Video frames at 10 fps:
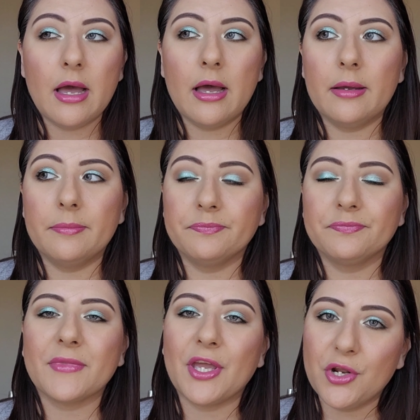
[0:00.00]
um,
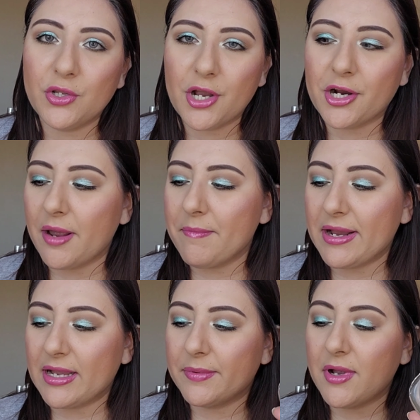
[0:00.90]
no longer a
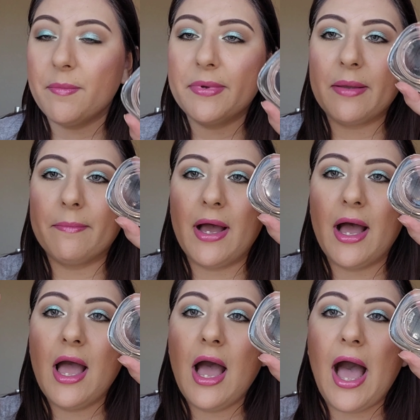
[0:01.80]
makeup company,
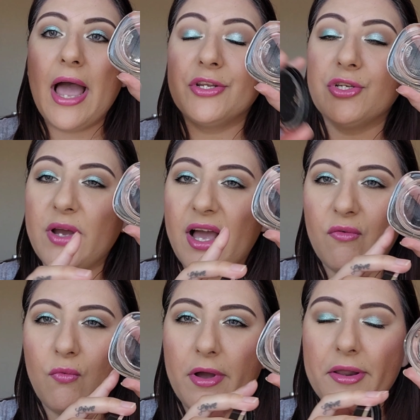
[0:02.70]
but I do
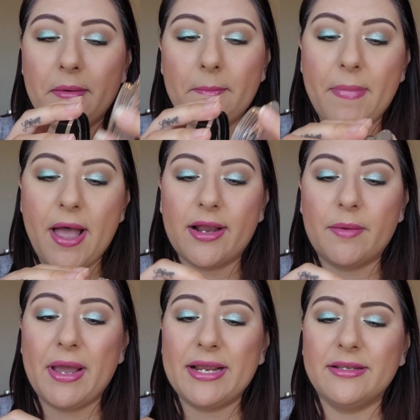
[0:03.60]
have one
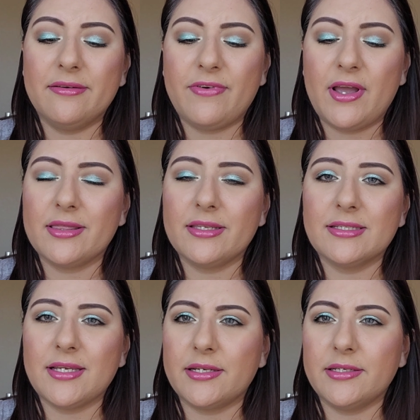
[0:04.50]
backup. I did find
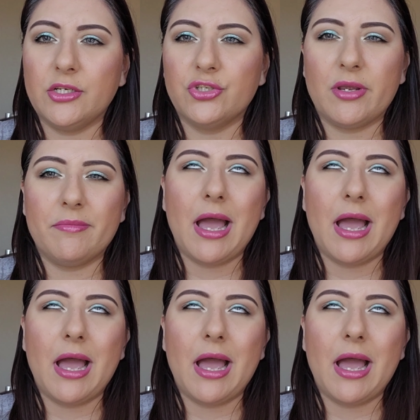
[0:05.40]
these at TJ